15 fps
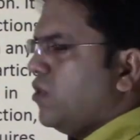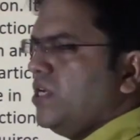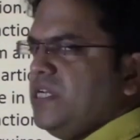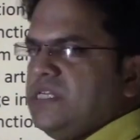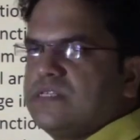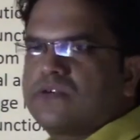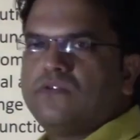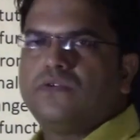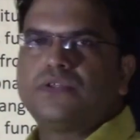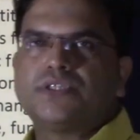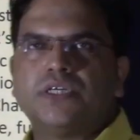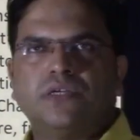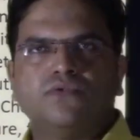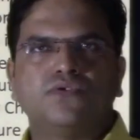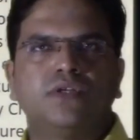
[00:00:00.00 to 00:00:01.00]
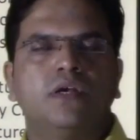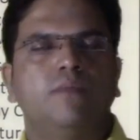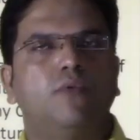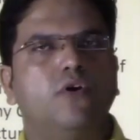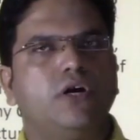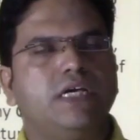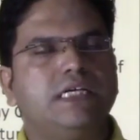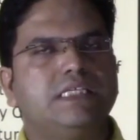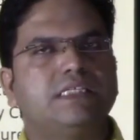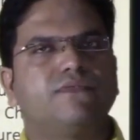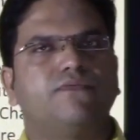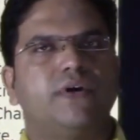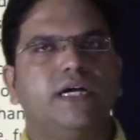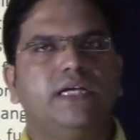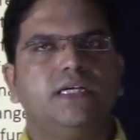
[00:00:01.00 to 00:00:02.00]
bodies, constitutional bodies
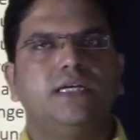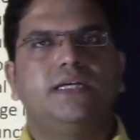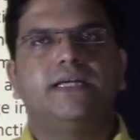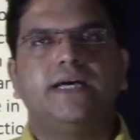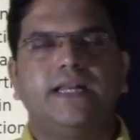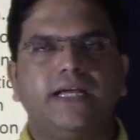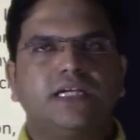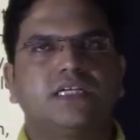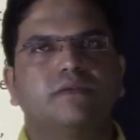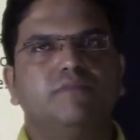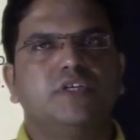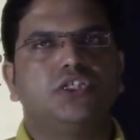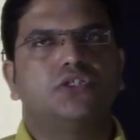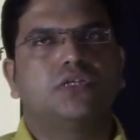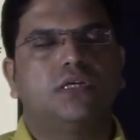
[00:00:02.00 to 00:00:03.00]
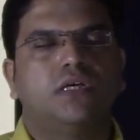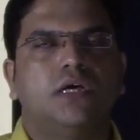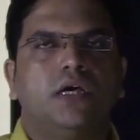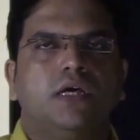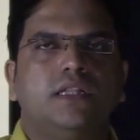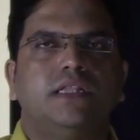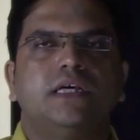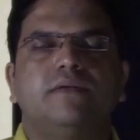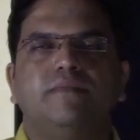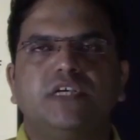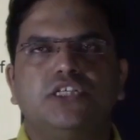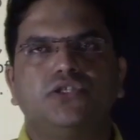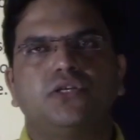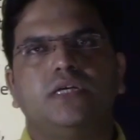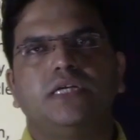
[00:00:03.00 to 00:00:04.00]
find direct mention. Their
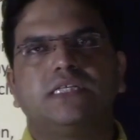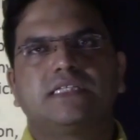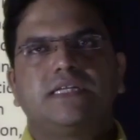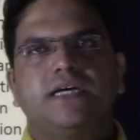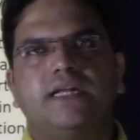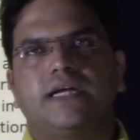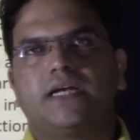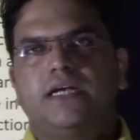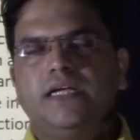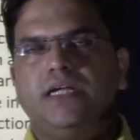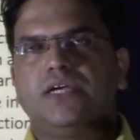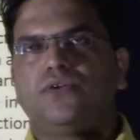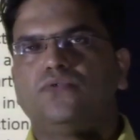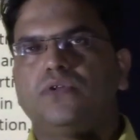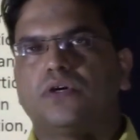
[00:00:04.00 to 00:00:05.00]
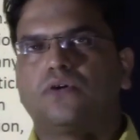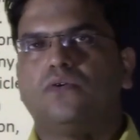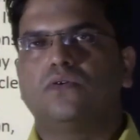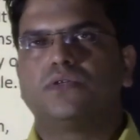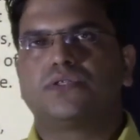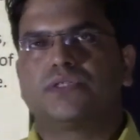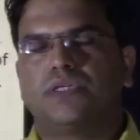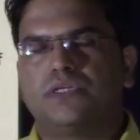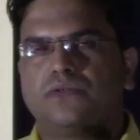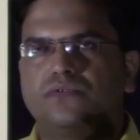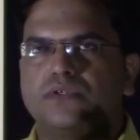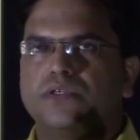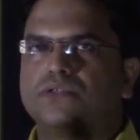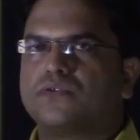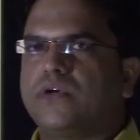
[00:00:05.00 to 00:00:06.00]
mention is directly into the
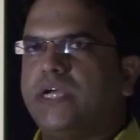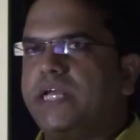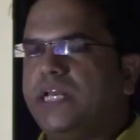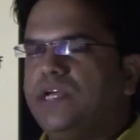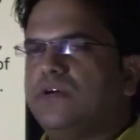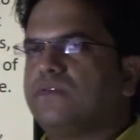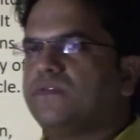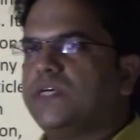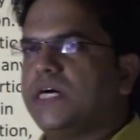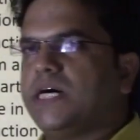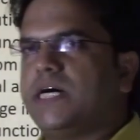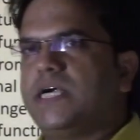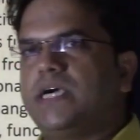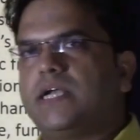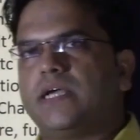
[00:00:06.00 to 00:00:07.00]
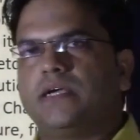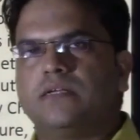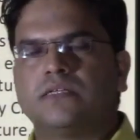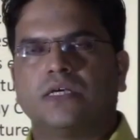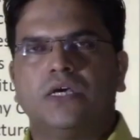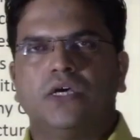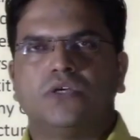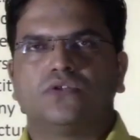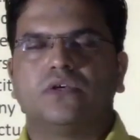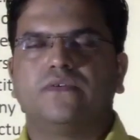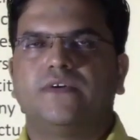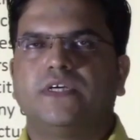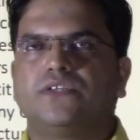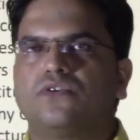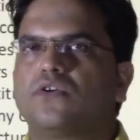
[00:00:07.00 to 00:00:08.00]
constitution. So any of the articles. So
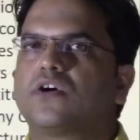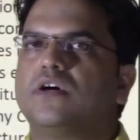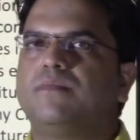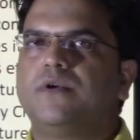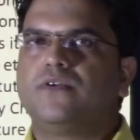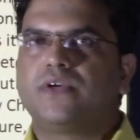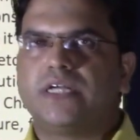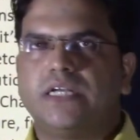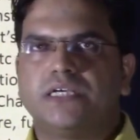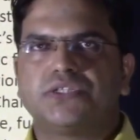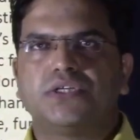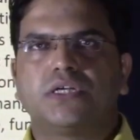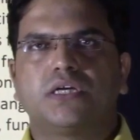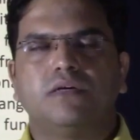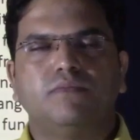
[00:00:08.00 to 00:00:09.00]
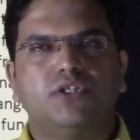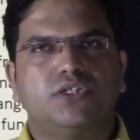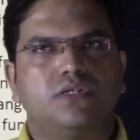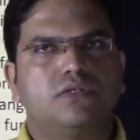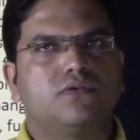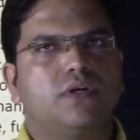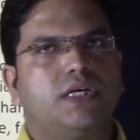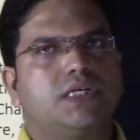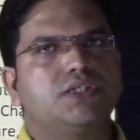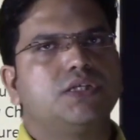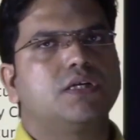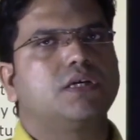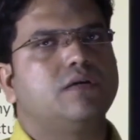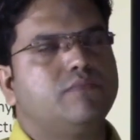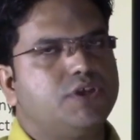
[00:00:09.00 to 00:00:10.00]
if I talk about Election Commission, so
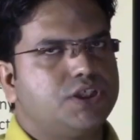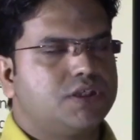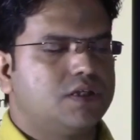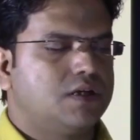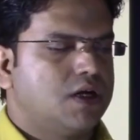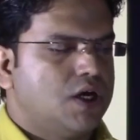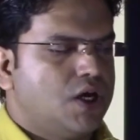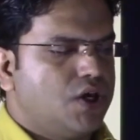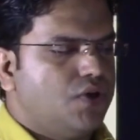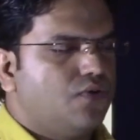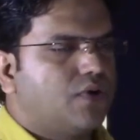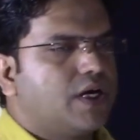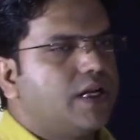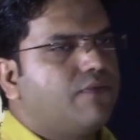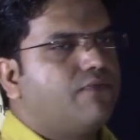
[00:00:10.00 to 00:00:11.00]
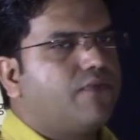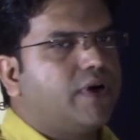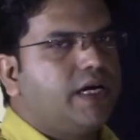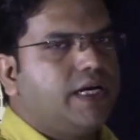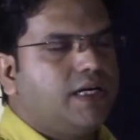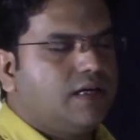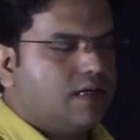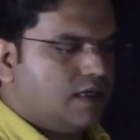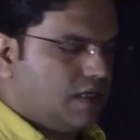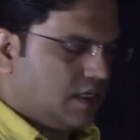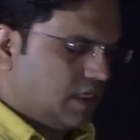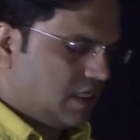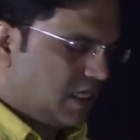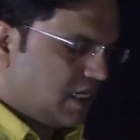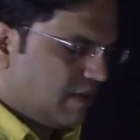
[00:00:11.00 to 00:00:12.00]
Election Commission you can find
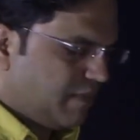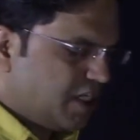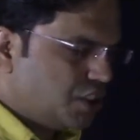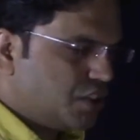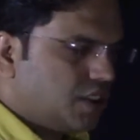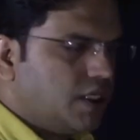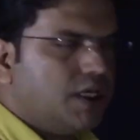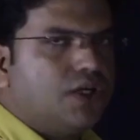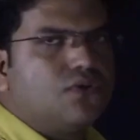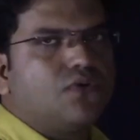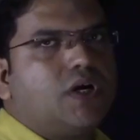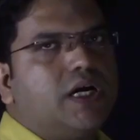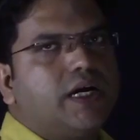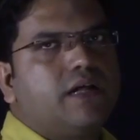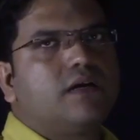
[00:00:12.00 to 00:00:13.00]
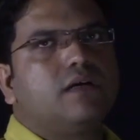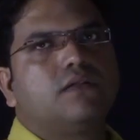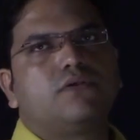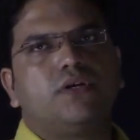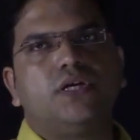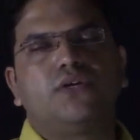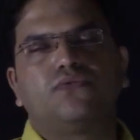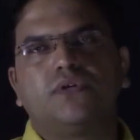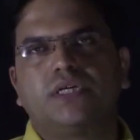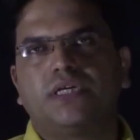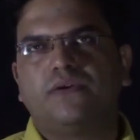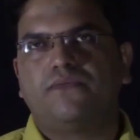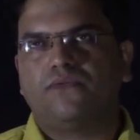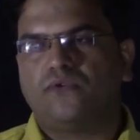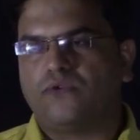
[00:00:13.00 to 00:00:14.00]
uh, mention into Article three
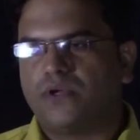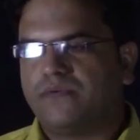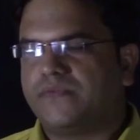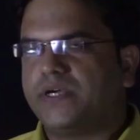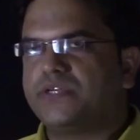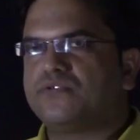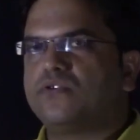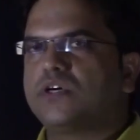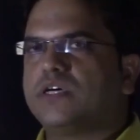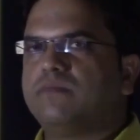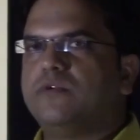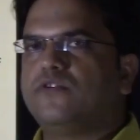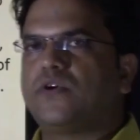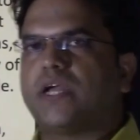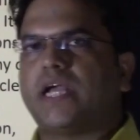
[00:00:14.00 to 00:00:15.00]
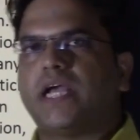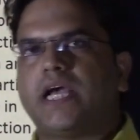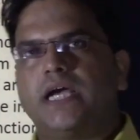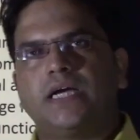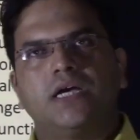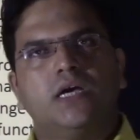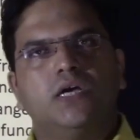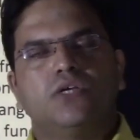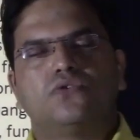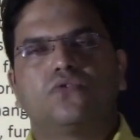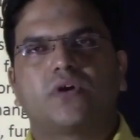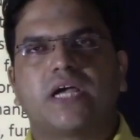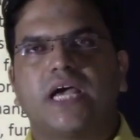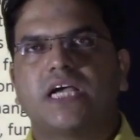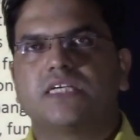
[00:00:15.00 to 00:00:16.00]
twenty-four. If I talk about C A G,
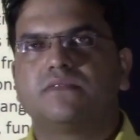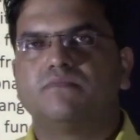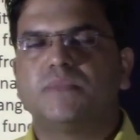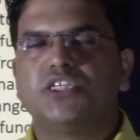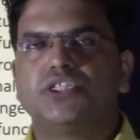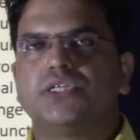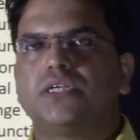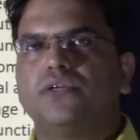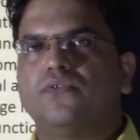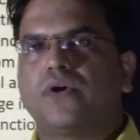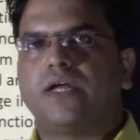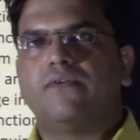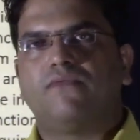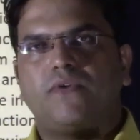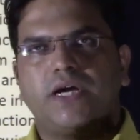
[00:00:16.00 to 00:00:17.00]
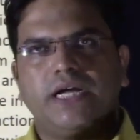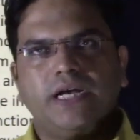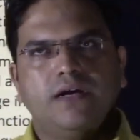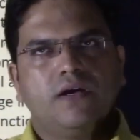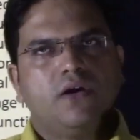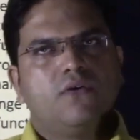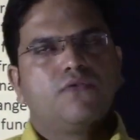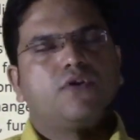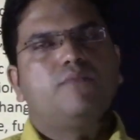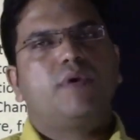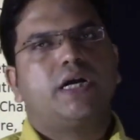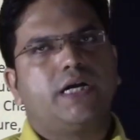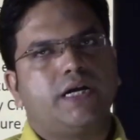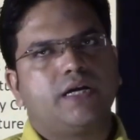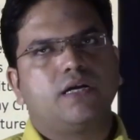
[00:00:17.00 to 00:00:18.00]
so C A G's mention you can find
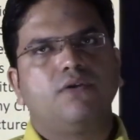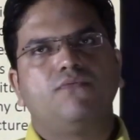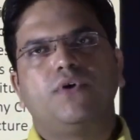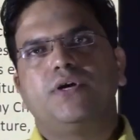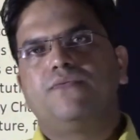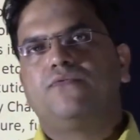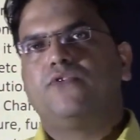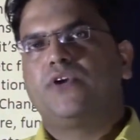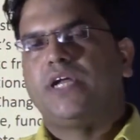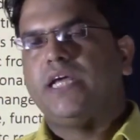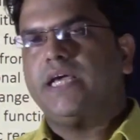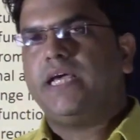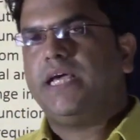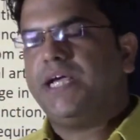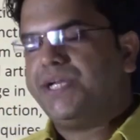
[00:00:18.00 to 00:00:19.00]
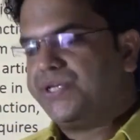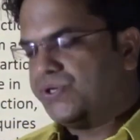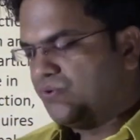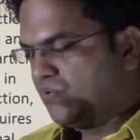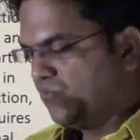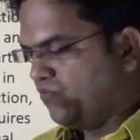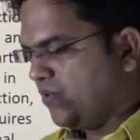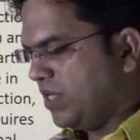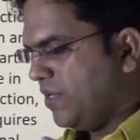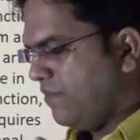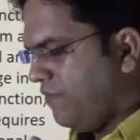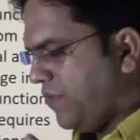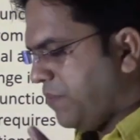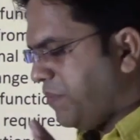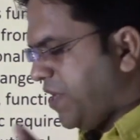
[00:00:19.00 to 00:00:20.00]
from Article one forty-eight to one
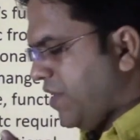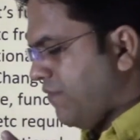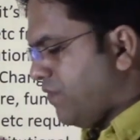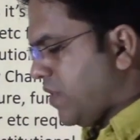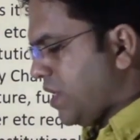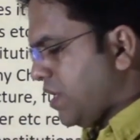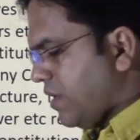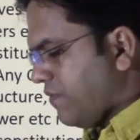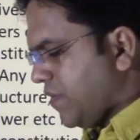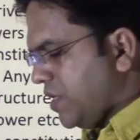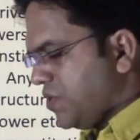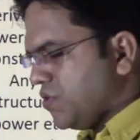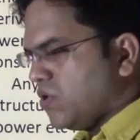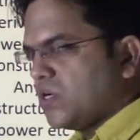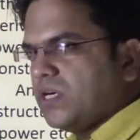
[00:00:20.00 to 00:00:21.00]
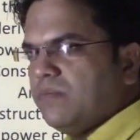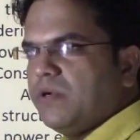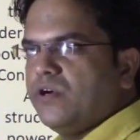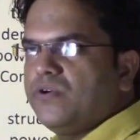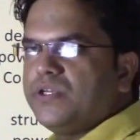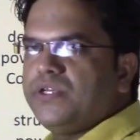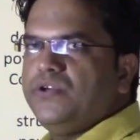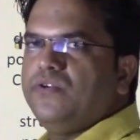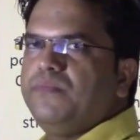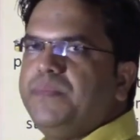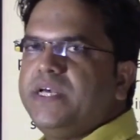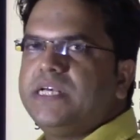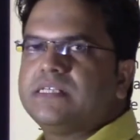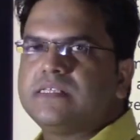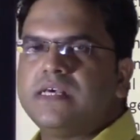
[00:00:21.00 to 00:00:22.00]
fifty-one. If I talk about U
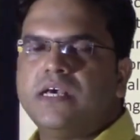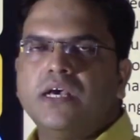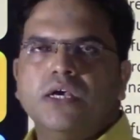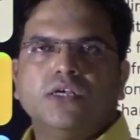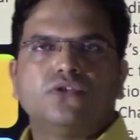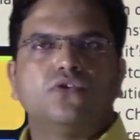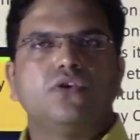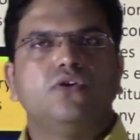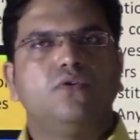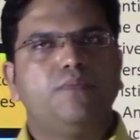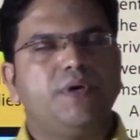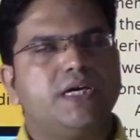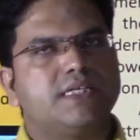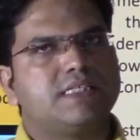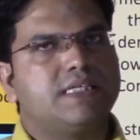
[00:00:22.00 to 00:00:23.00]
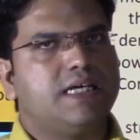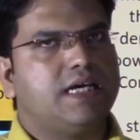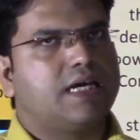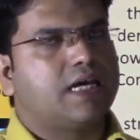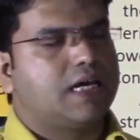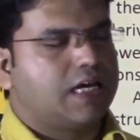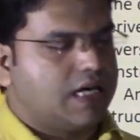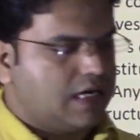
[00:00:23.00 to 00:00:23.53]
P S C, so U P S C's